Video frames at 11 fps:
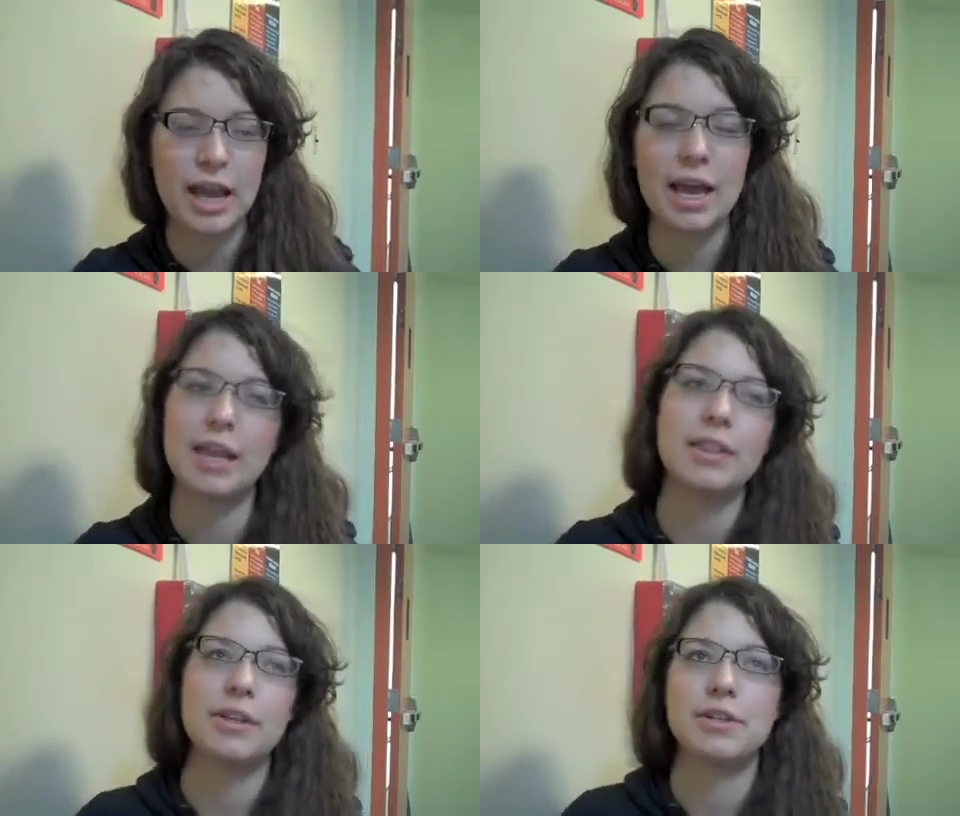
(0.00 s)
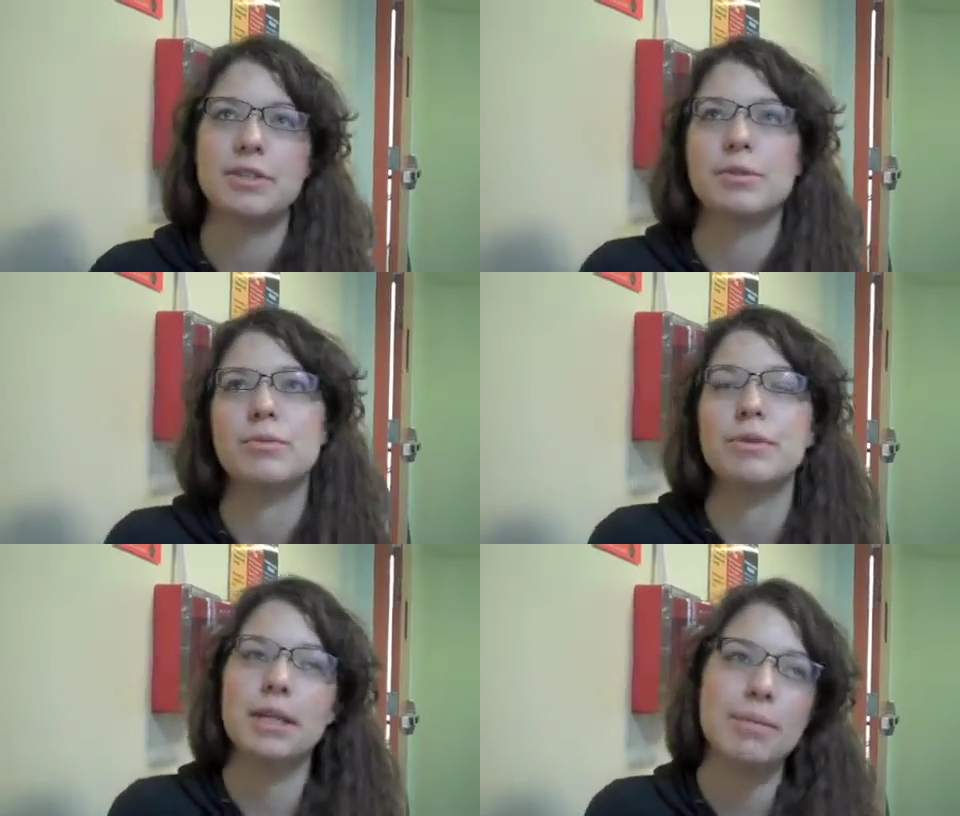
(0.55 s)
and there's a
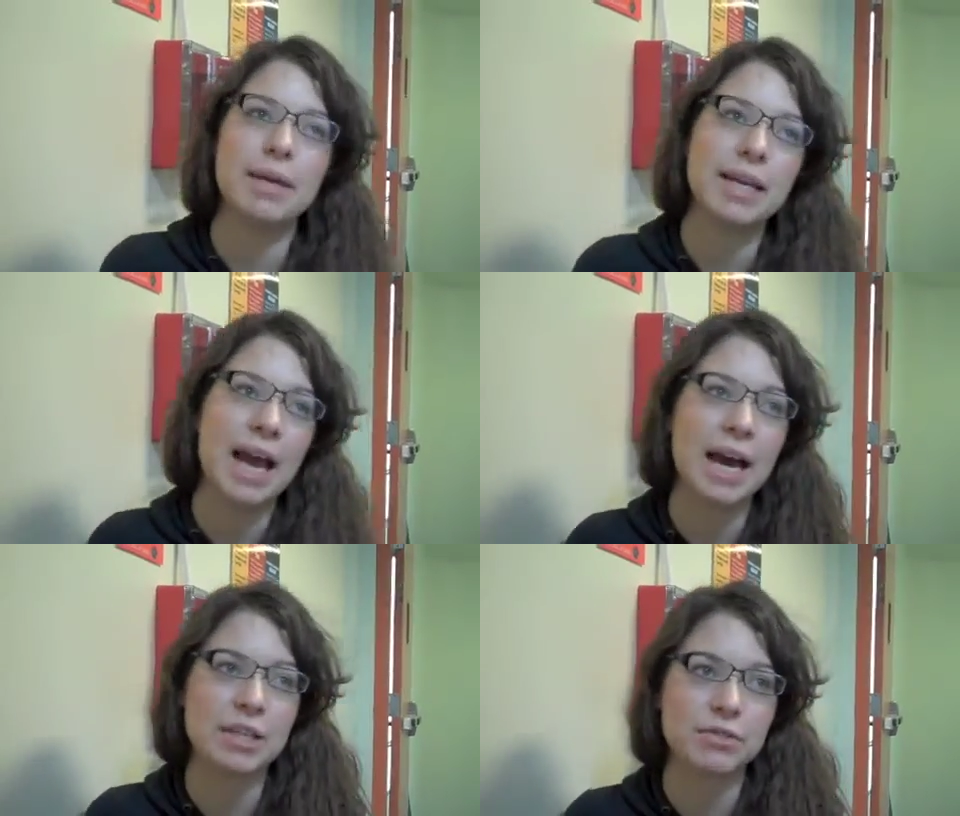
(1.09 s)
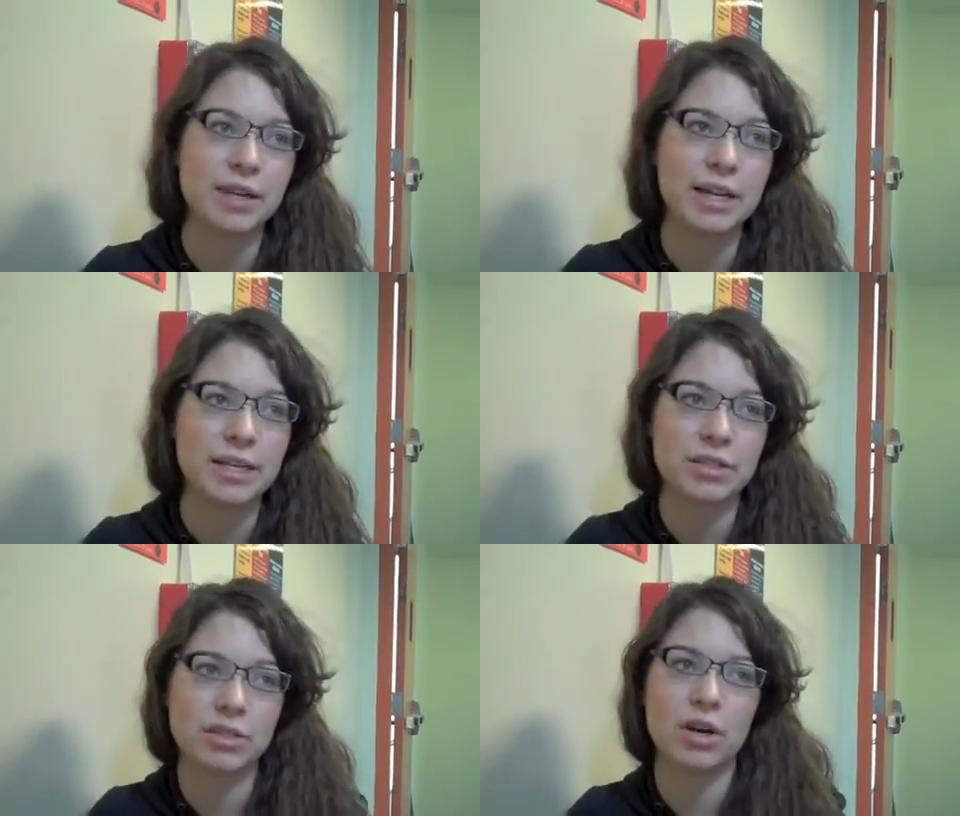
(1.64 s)
really big
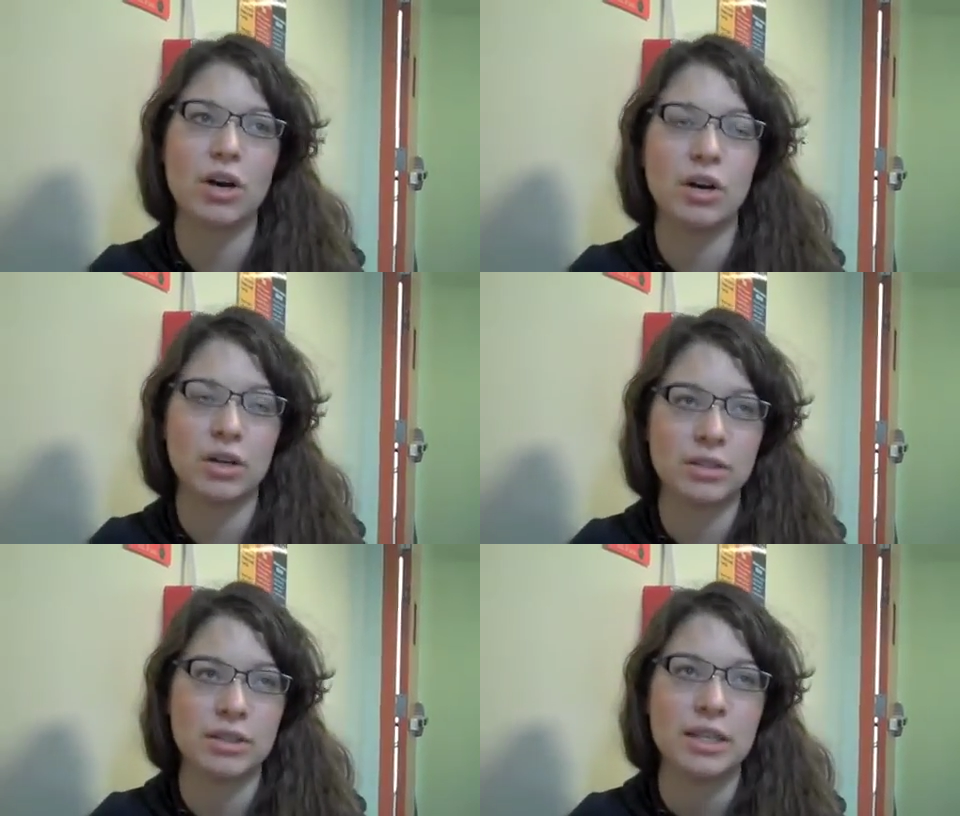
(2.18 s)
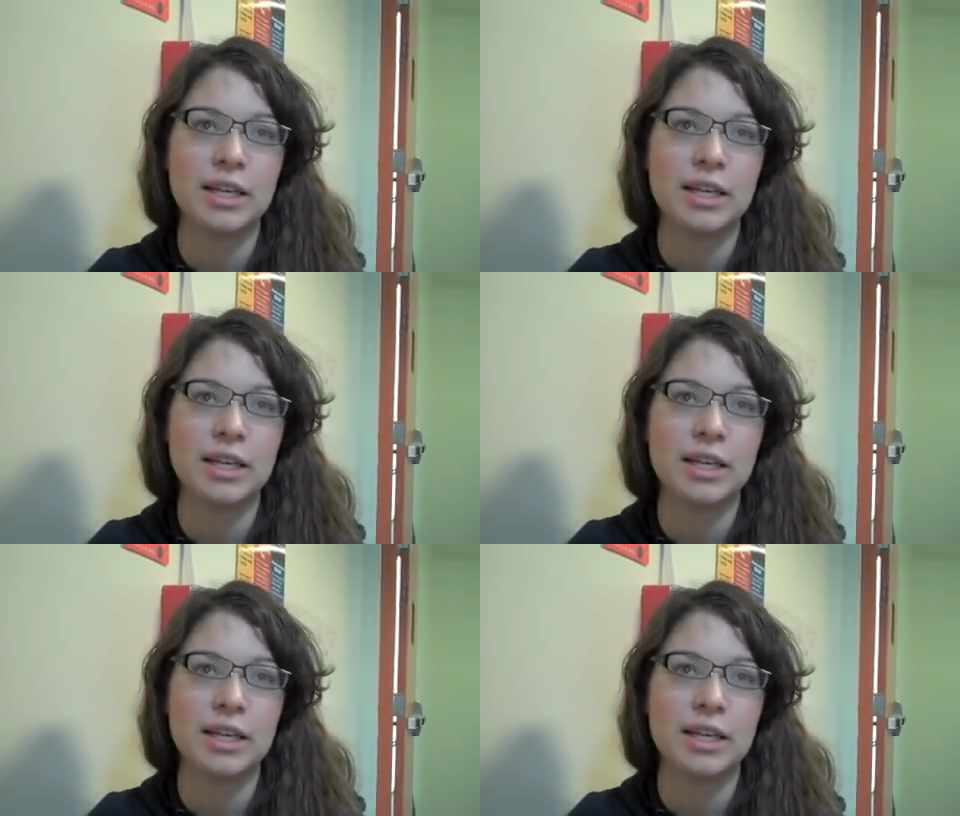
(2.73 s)
catchphrase called